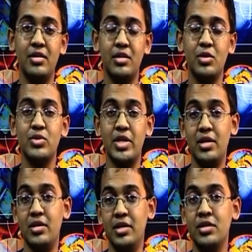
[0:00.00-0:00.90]
that was
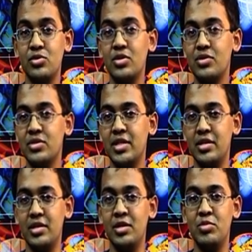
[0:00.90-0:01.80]
held in
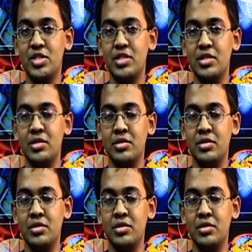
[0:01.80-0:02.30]
2008 in Michigan.